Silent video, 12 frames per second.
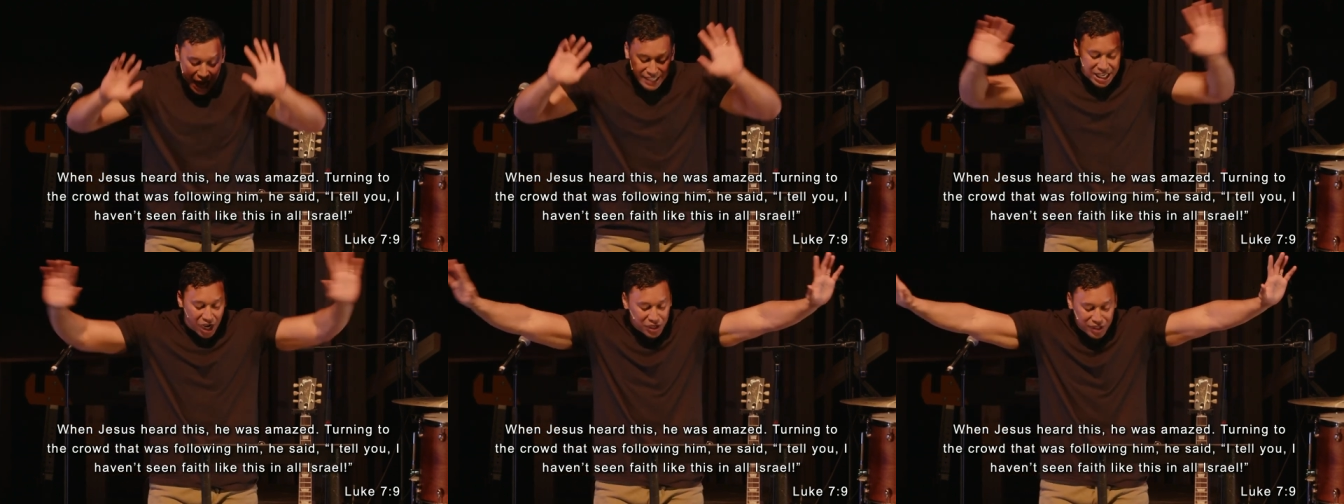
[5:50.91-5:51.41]

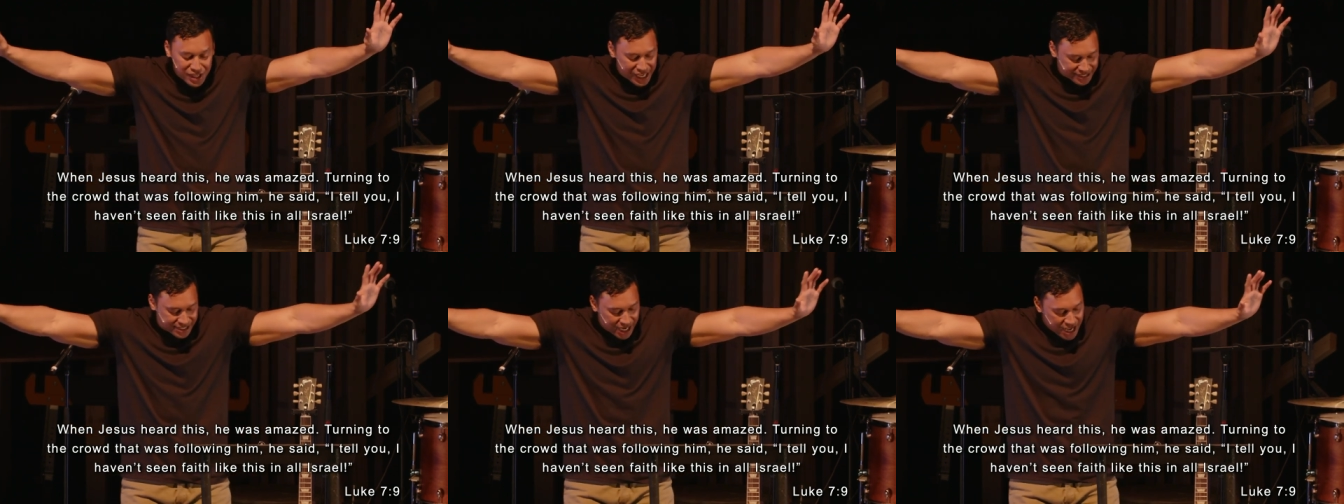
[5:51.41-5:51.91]
I tell you
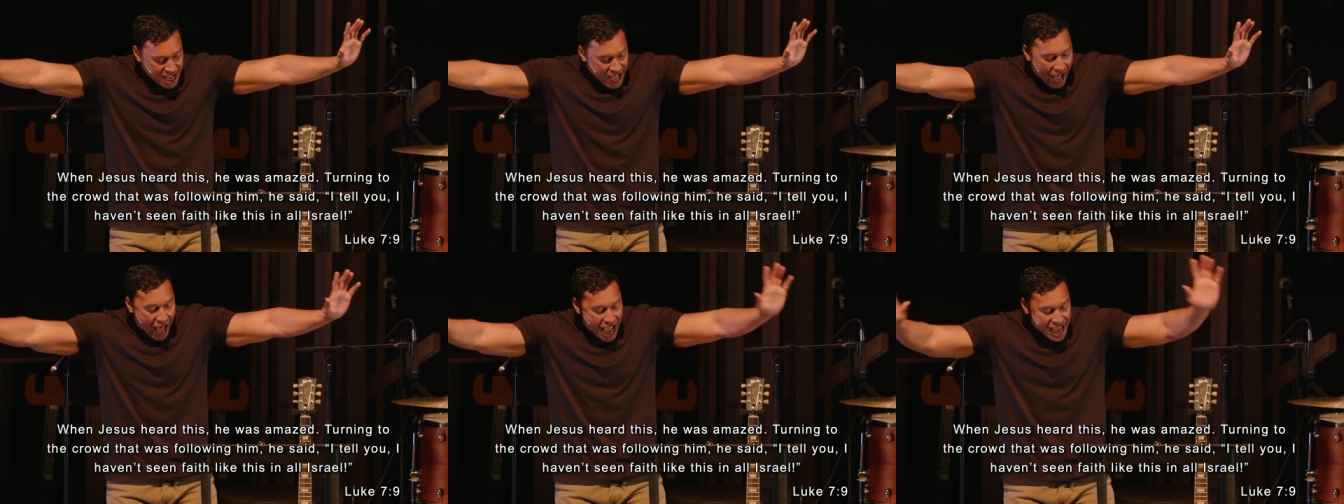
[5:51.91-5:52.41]
this,
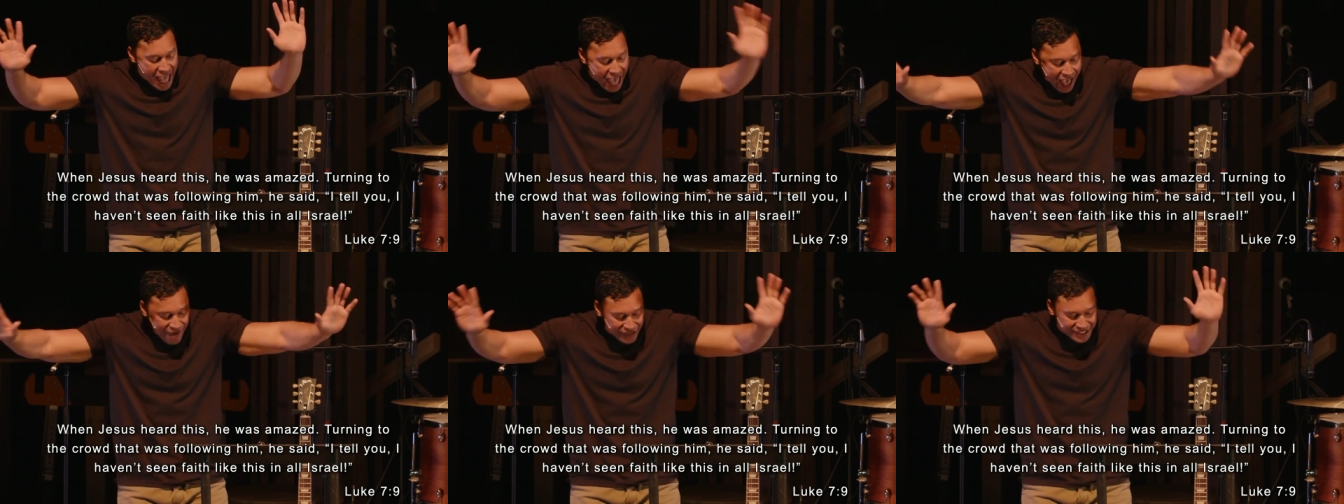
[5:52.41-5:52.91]
I
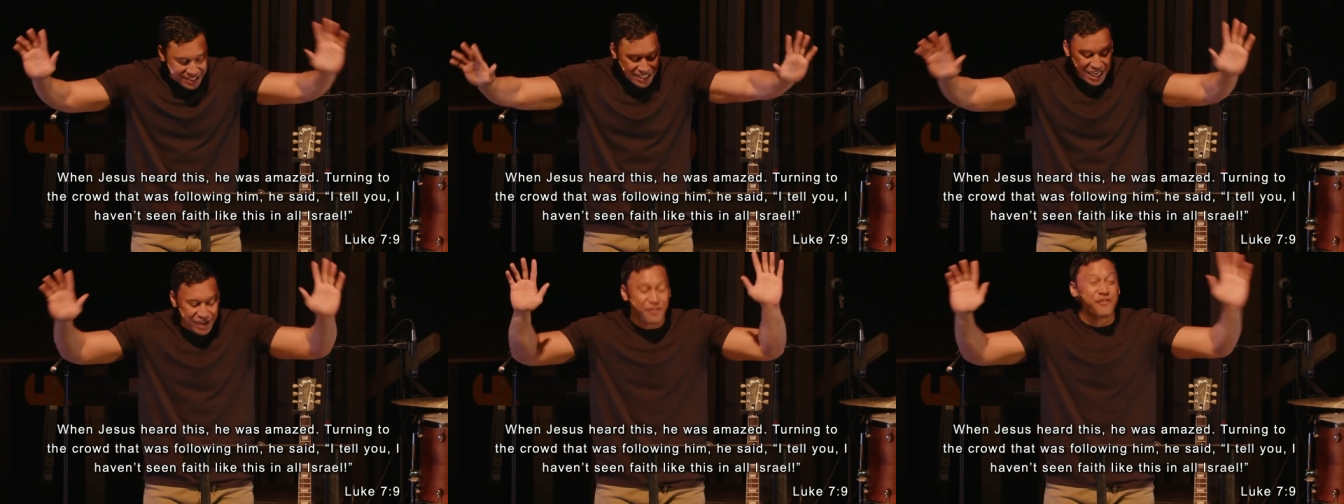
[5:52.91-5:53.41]
haven't
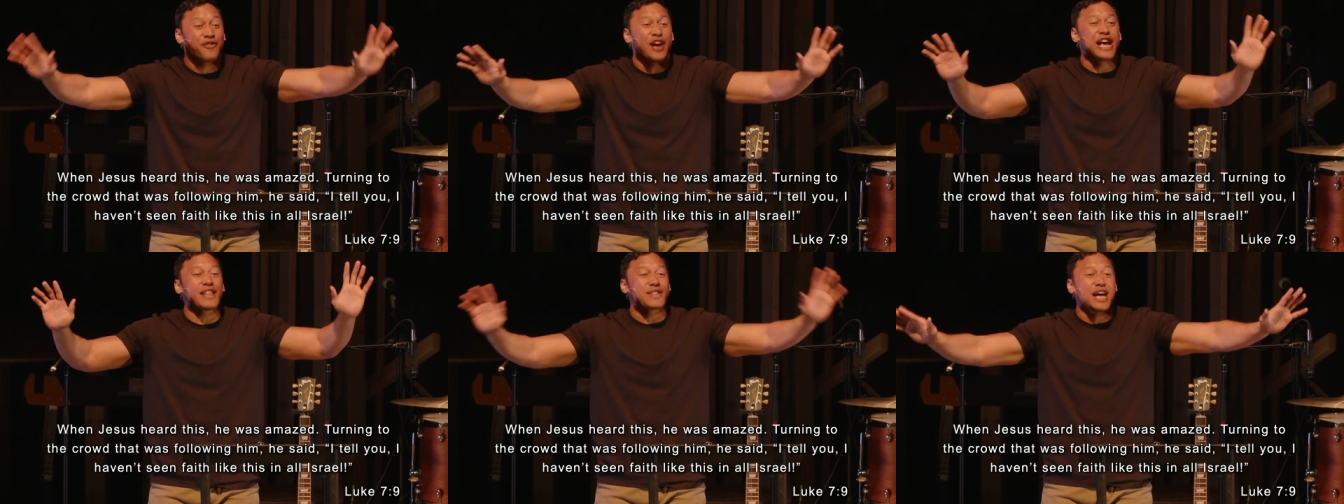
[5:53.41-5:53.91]
seen
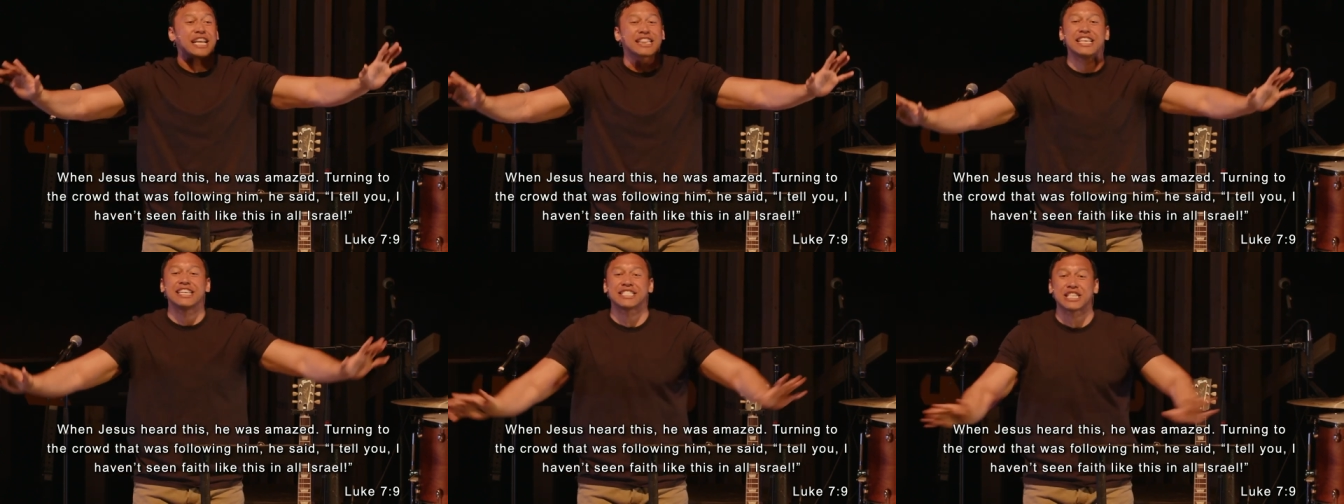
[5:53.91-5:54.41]
faith
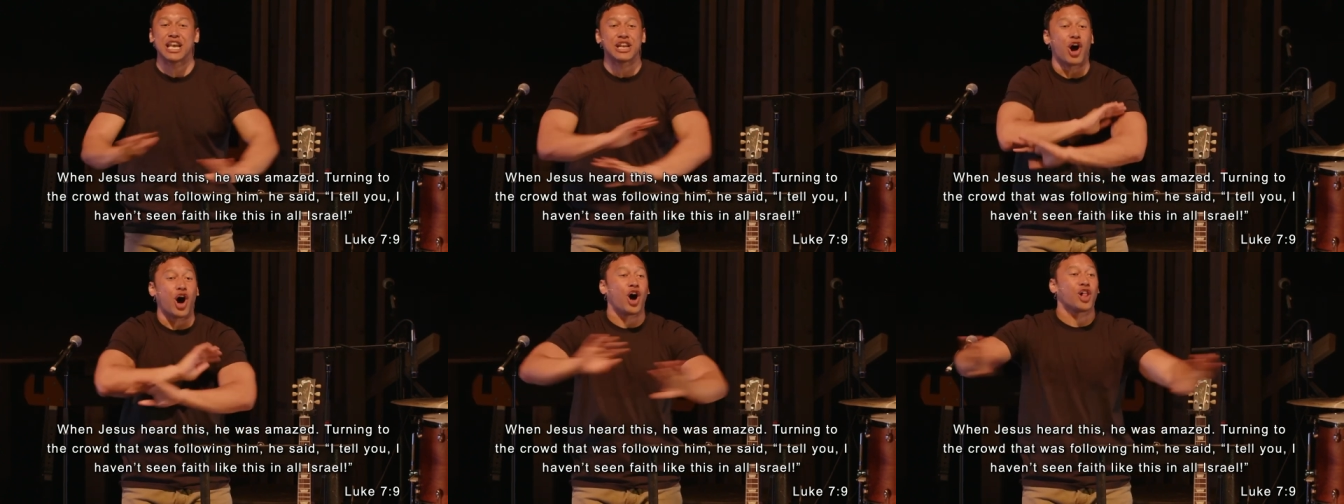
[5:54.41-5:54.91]
like this
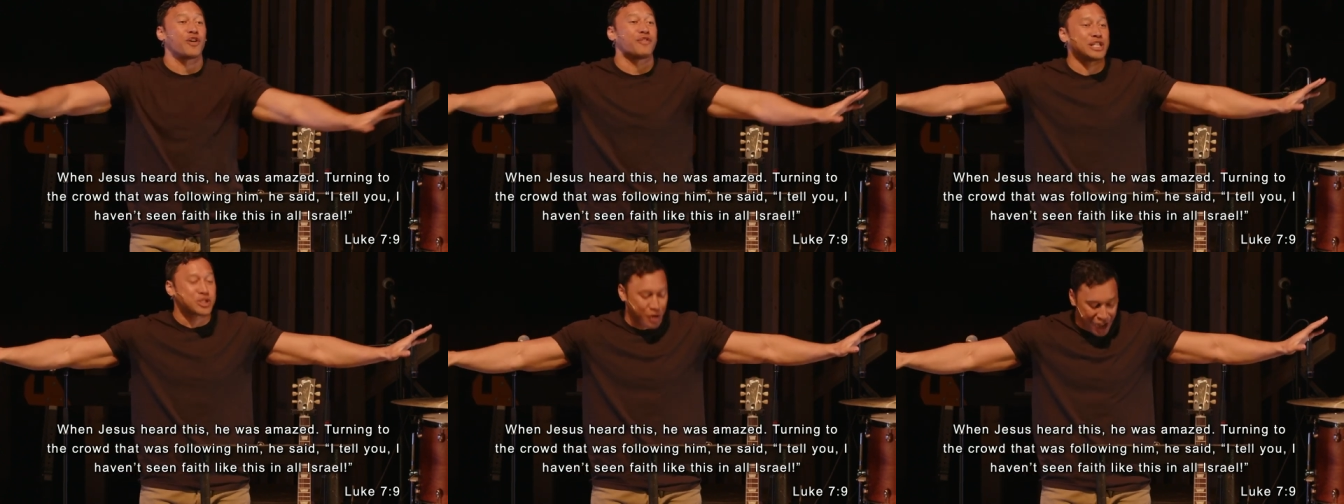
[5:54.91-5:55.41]
in all
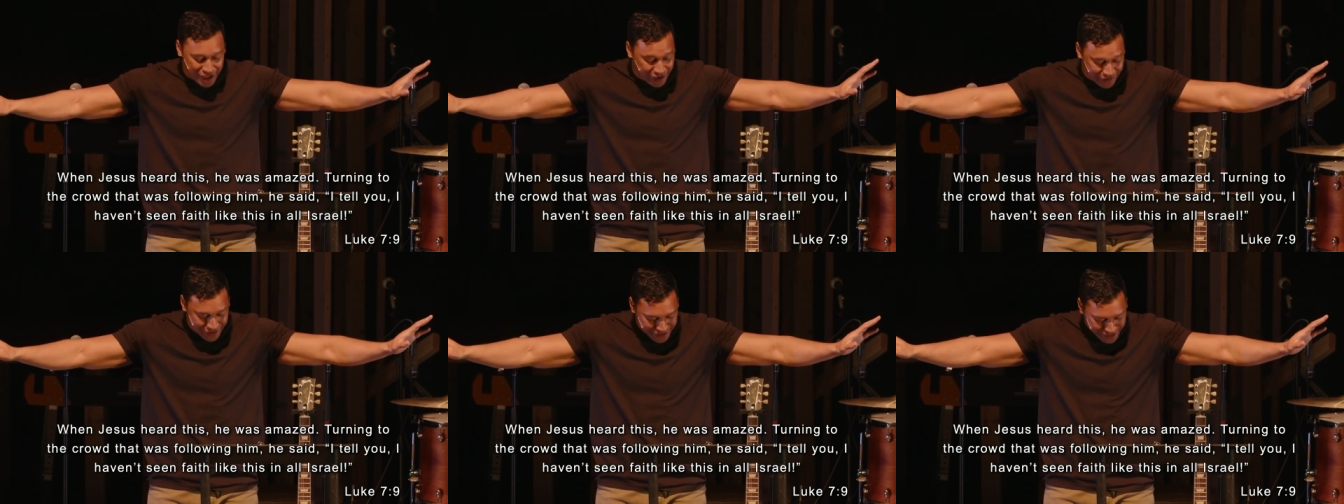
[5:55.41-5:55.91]
of
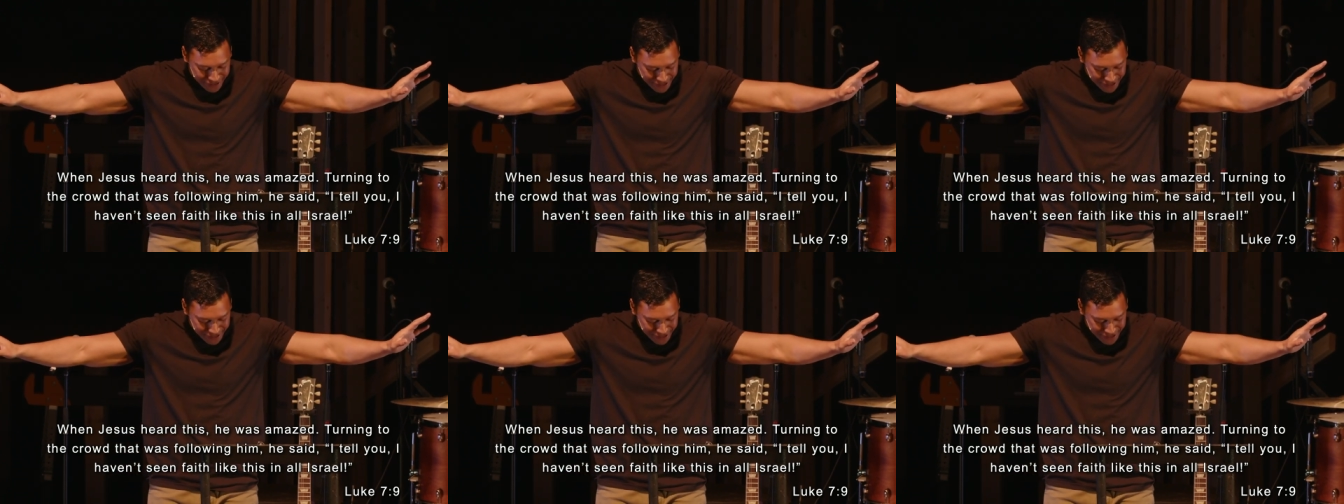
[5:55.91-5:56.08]
Israel.